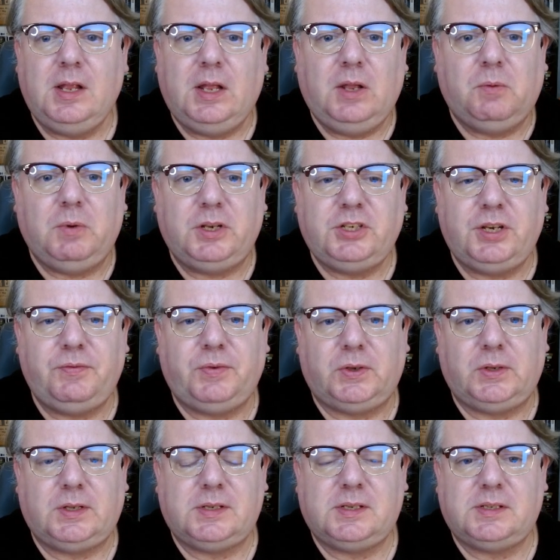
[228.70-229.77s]
which he
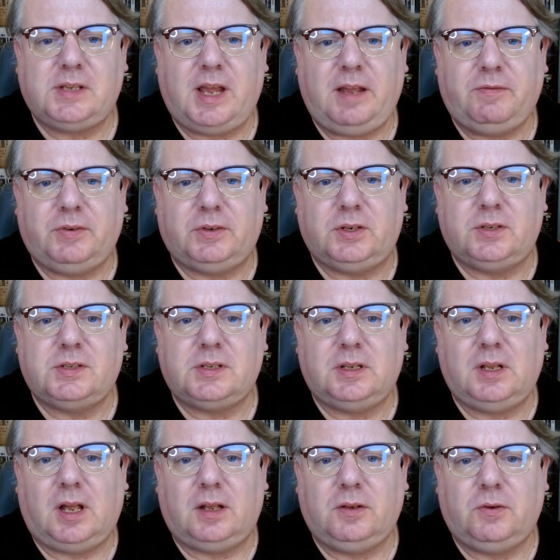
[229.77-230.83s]
focused his efforts
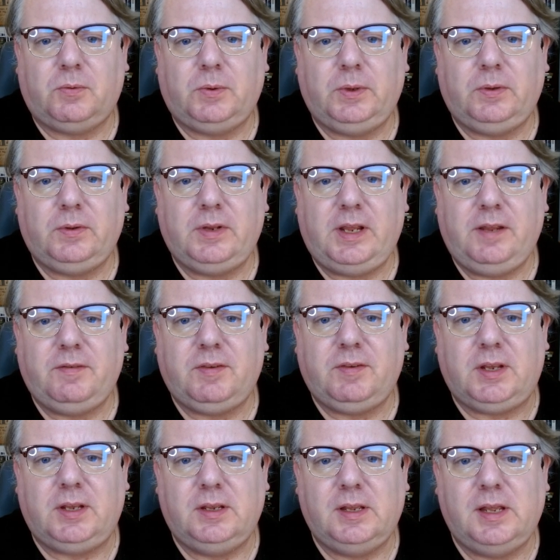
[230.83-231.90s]
on the Royal
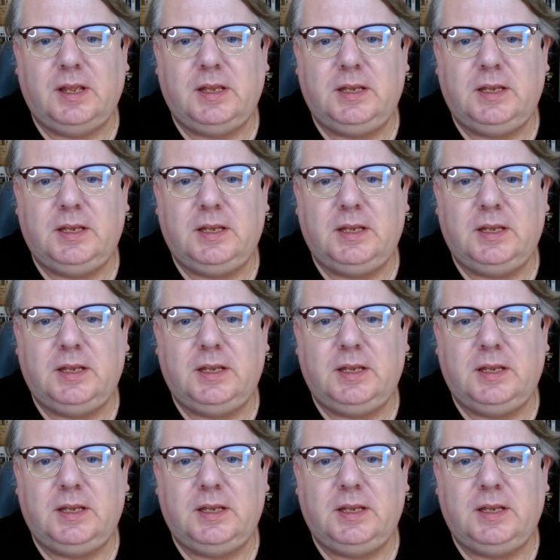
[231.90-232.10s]
Navy